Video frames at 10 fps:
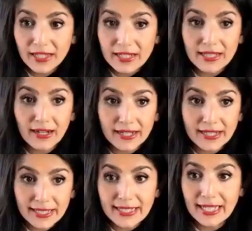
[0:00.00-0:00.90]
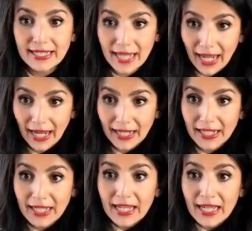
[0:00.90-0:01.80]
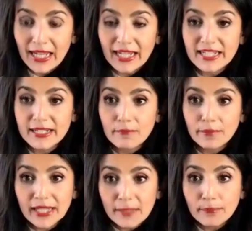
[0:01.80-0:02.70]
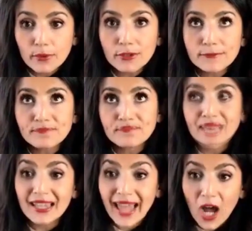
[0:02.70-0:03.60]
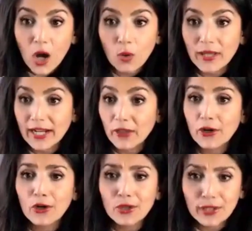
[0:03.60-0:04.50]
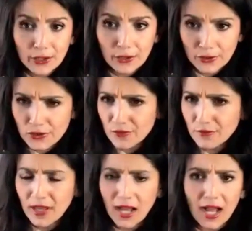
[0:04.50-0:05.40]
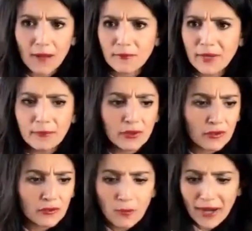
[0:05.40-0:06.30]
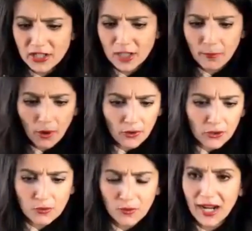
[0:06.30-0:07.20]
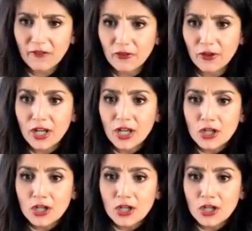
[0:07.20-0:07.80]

things that I see today is people allow like their leaders, maybe their romantic partners, whatever,